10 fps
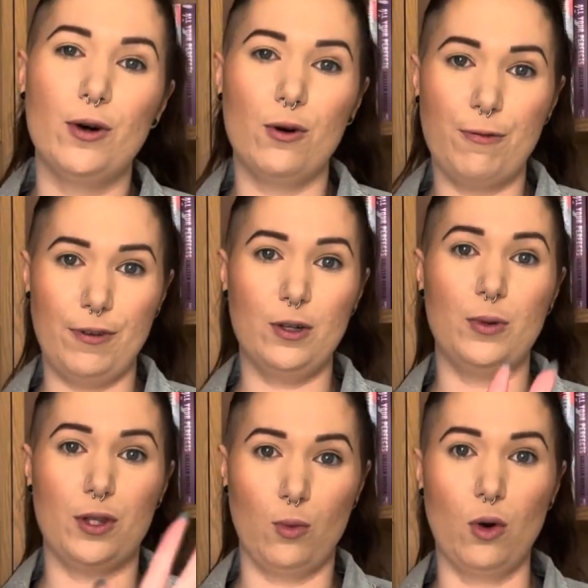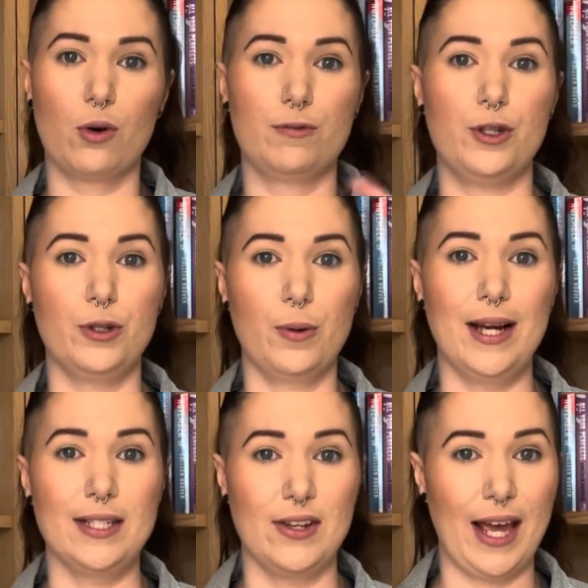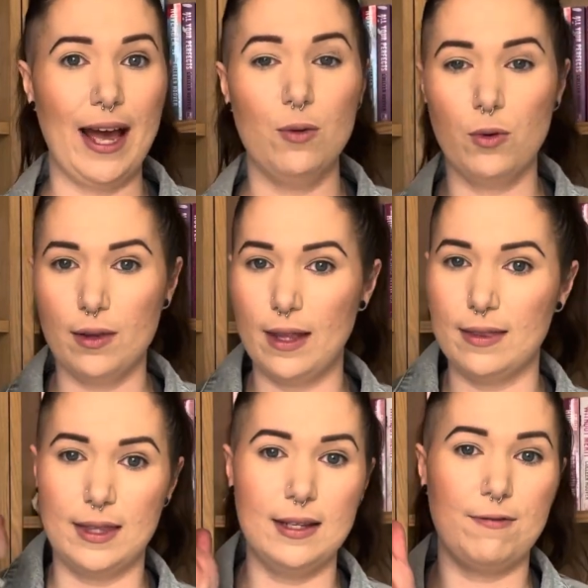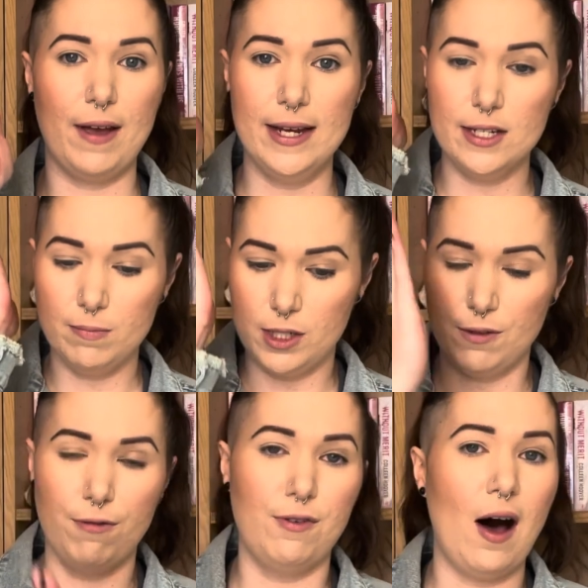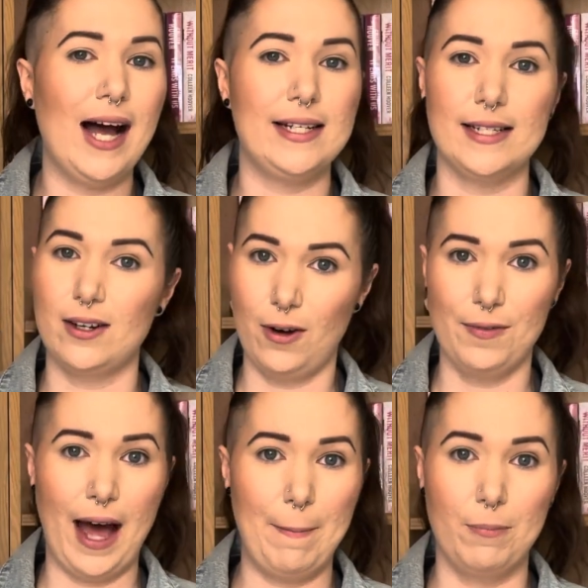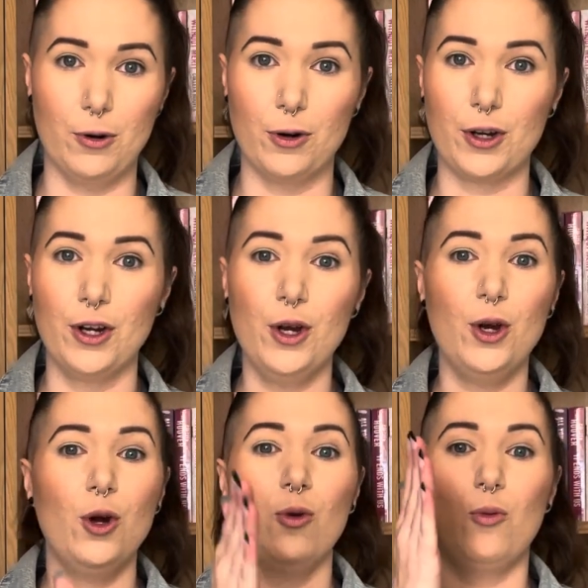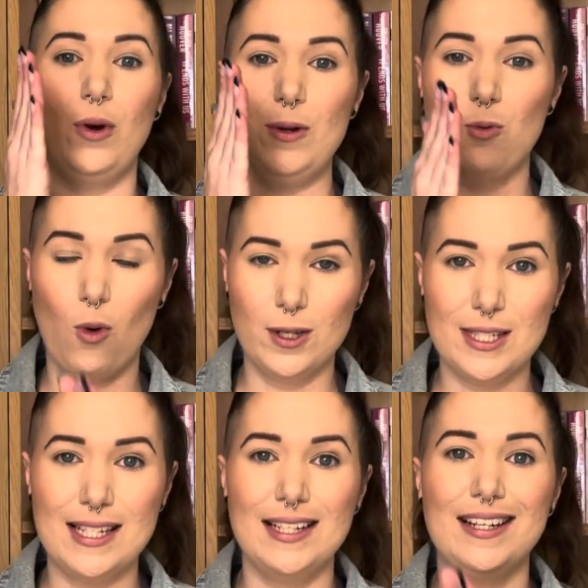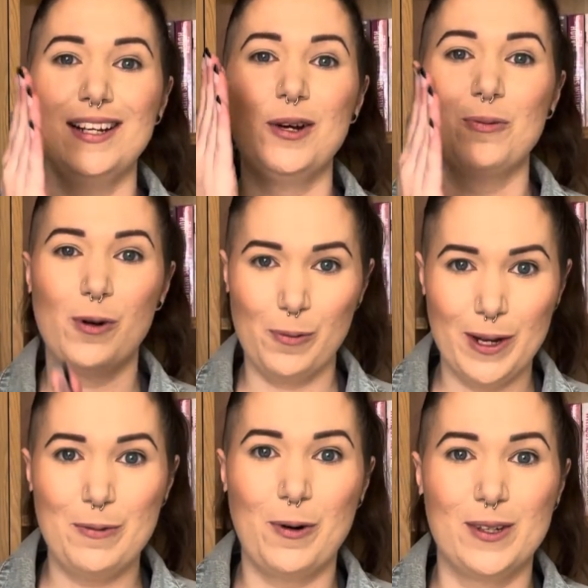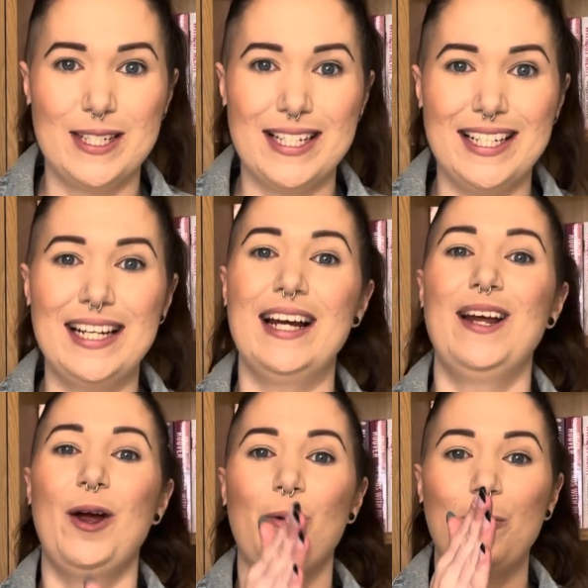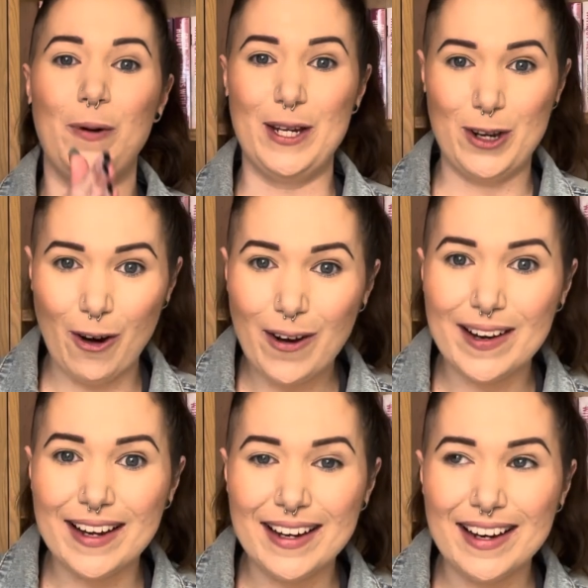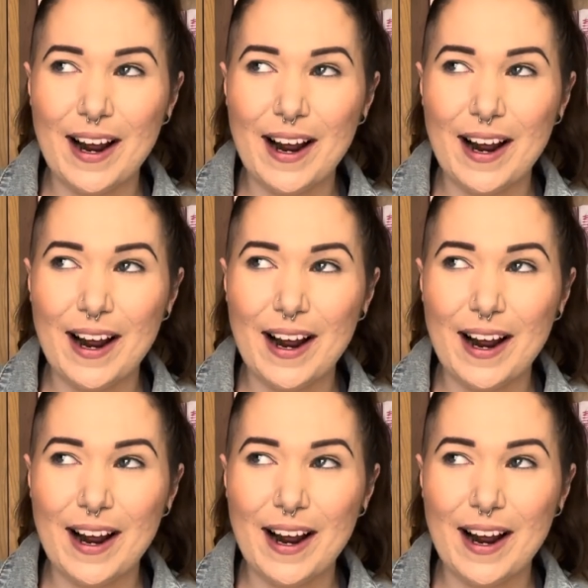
all feel with the War of Two Queens, okay? The fandom divided on that book. We wanted what we wanted, we got it,